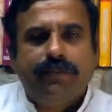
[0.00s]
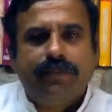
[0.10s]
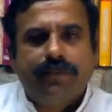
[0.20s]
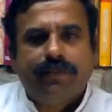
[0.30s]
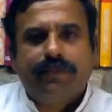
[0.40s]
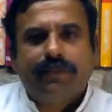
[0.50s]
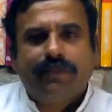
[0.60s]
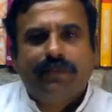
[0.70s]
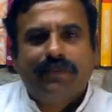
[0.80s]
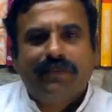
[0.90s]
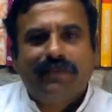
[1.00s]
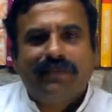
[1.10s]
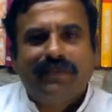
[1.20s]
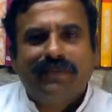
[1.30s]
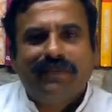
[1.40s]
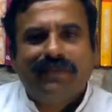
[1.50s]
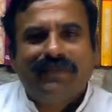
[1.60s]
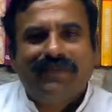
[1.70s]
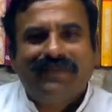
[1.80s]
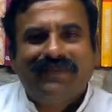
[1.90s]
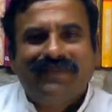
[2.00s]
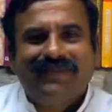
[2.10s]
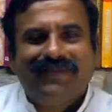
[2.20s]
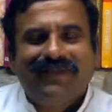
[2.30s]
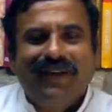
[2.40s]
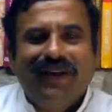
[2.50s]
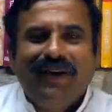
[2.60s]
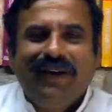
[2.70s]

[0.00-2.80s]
(no one is talking)